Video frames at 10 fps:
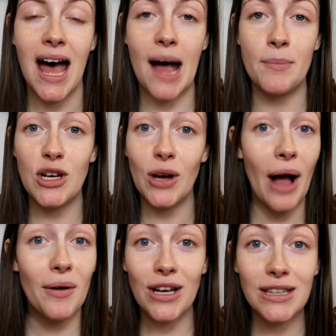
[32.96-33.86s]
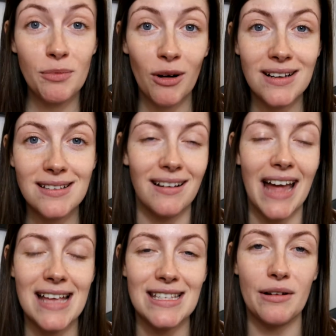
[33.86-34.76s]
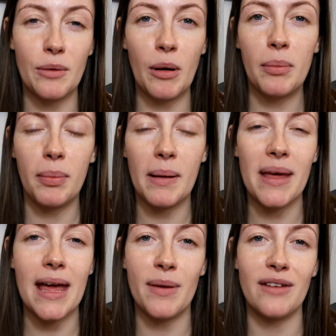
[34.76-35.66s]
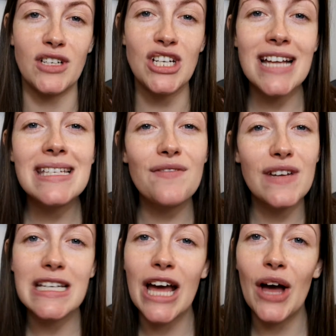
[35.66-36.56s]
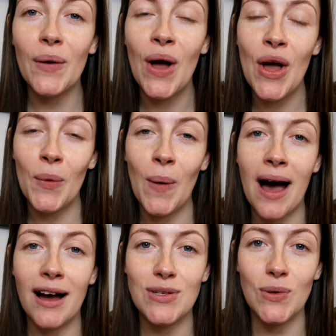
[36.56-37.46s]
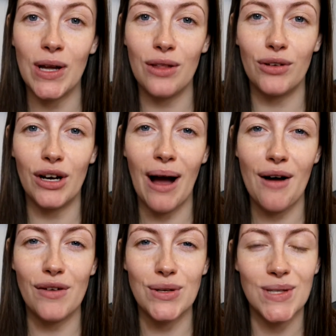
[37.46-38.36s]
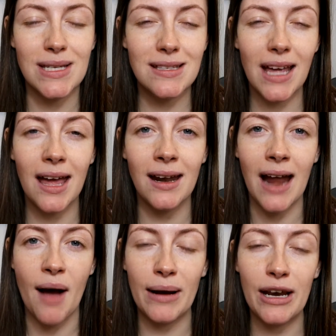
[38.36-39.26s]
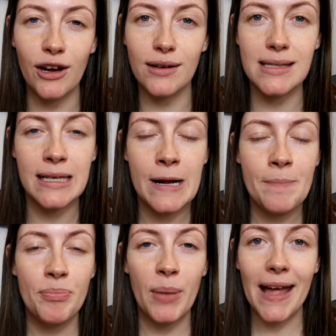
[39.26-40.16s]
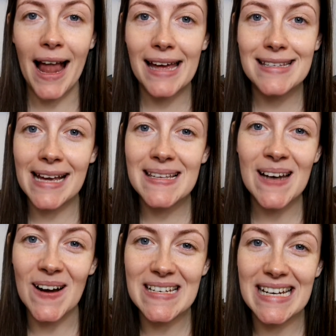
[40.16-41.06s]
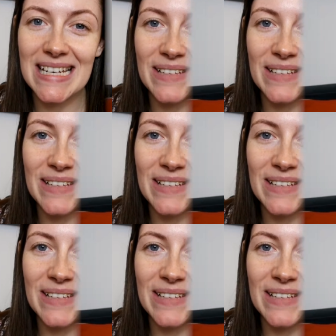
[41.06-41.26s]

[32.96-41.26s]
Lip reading: Don't know how good the products are yet, so it'll probably be a bit of a chatty video where I talk you through how it feels on the skin and how it looks. But yeah, let's get started.